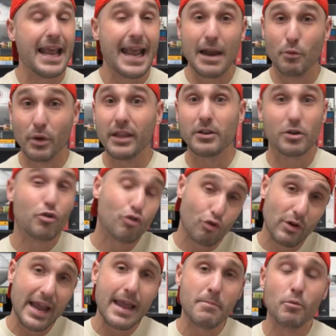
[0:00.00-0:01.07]
and really
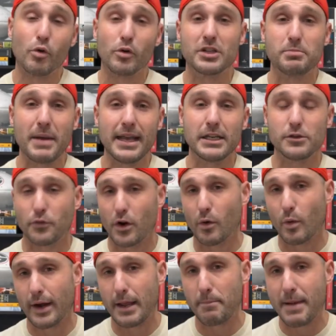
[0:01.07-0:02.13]
create more space for our
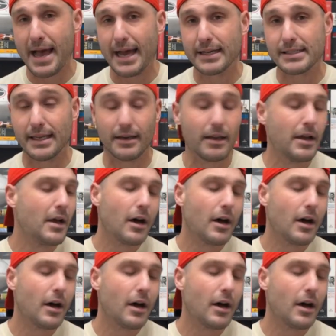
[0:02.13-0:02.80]
running backs and